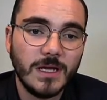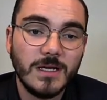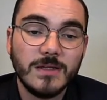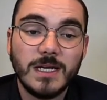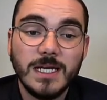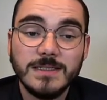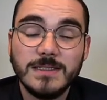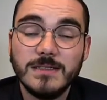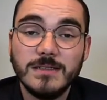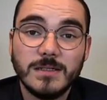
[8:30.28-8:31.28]
The next
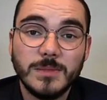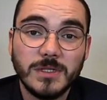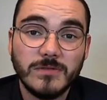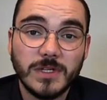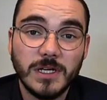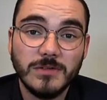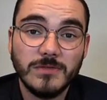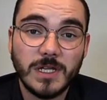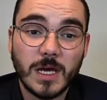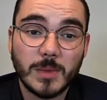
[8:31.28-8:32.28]
thing that can be configured for
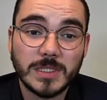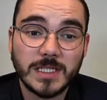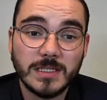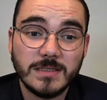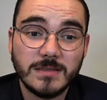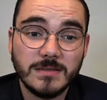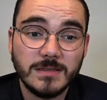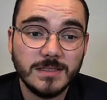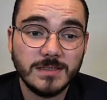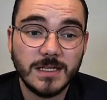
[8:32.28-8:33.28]
the MSS
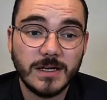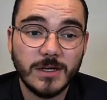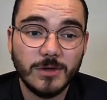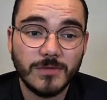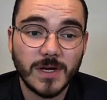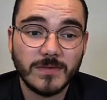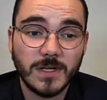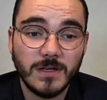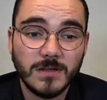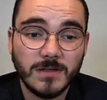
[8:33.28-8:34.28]
is the IO ref
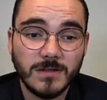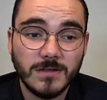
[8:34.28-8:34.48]
clock,